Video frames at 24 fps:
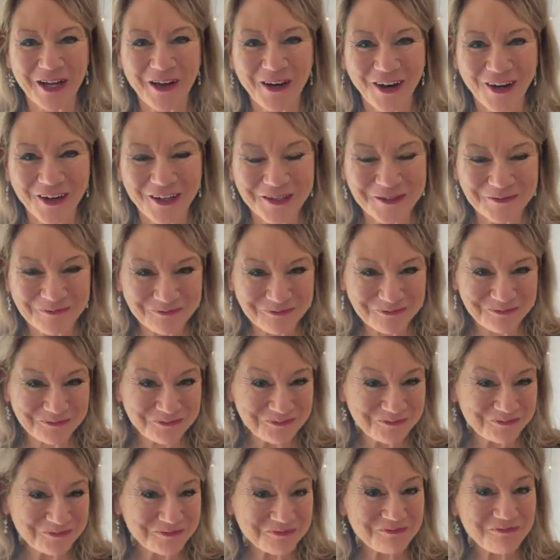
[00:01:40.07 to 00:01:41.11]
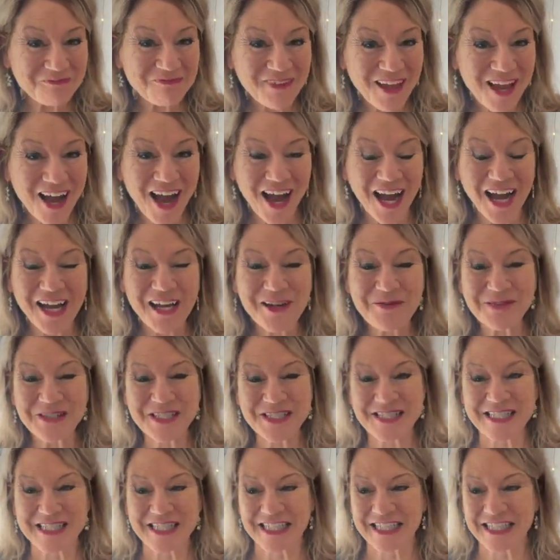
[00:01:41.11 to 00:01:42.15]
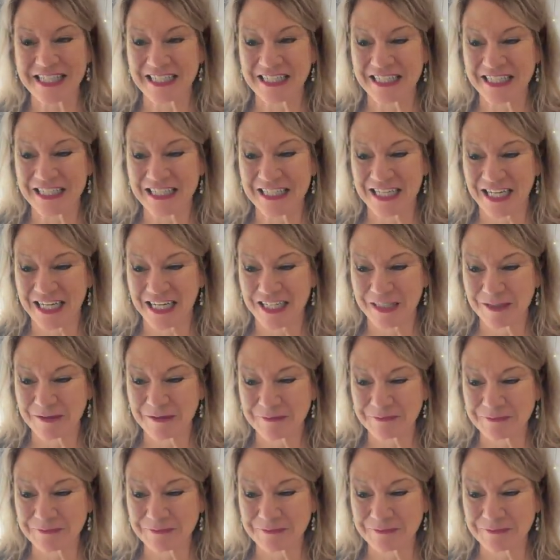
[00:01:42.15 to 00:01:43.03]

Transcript: car. I was thinking